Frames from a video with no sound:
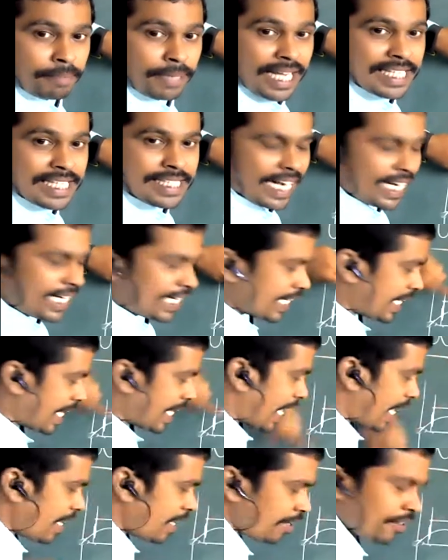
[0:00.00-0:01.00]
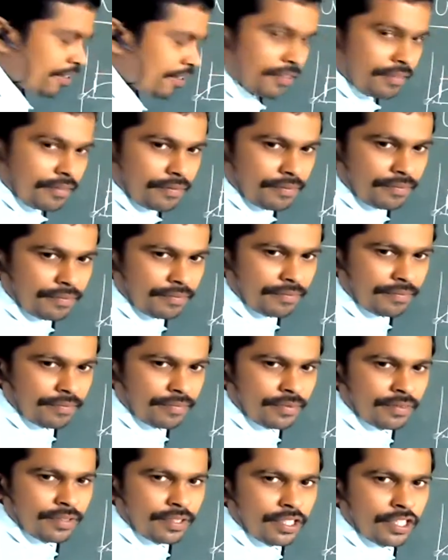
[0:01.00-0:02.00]
present in
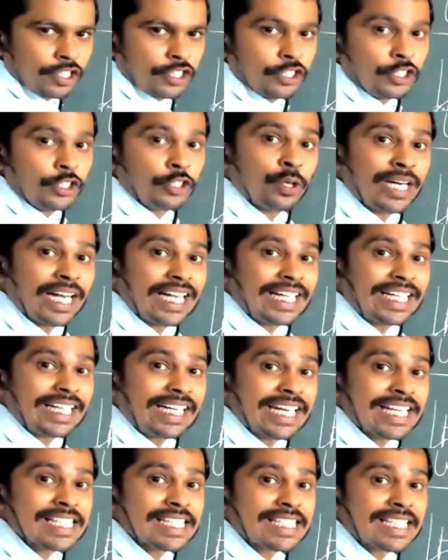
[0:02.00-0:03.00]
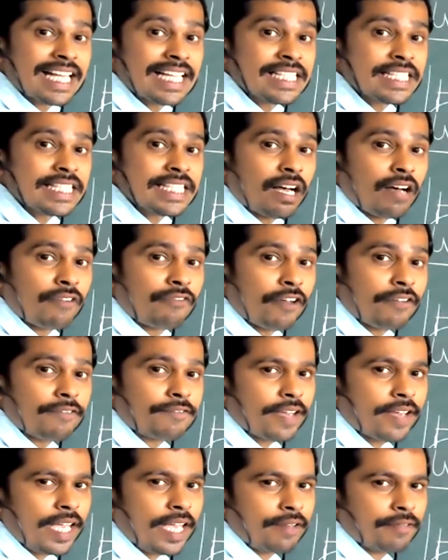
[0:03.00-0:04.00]
unit distance of a
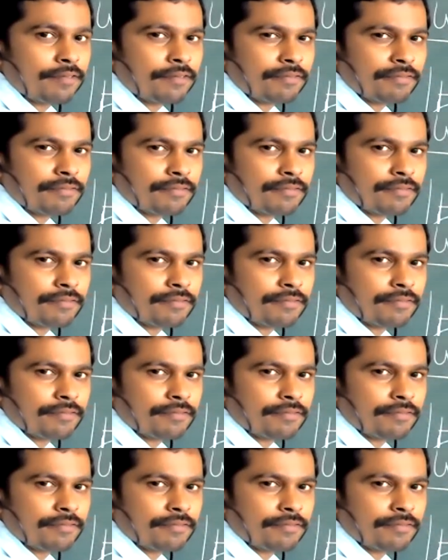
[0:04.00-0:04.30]
wave.